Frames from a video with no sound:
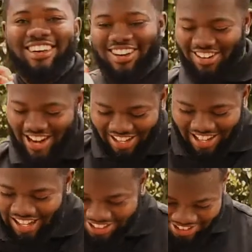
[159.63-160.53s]
Alright
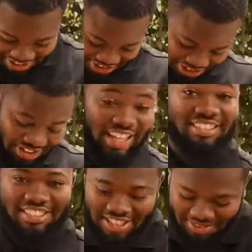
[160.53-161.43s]
guys, so that
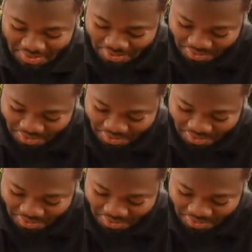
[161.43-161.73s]
is it.